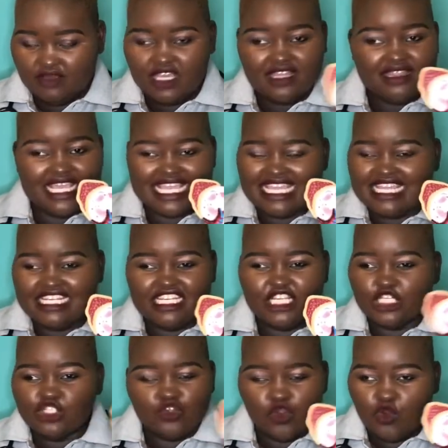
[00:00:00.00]
The kidney is
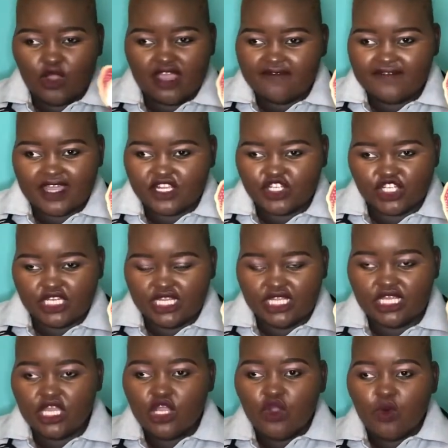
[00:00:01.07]
no longer functioning.
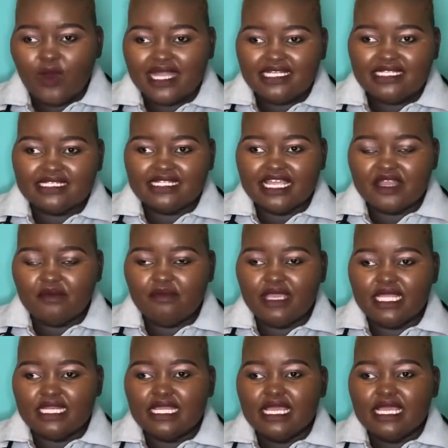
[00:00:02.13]
What does that mean?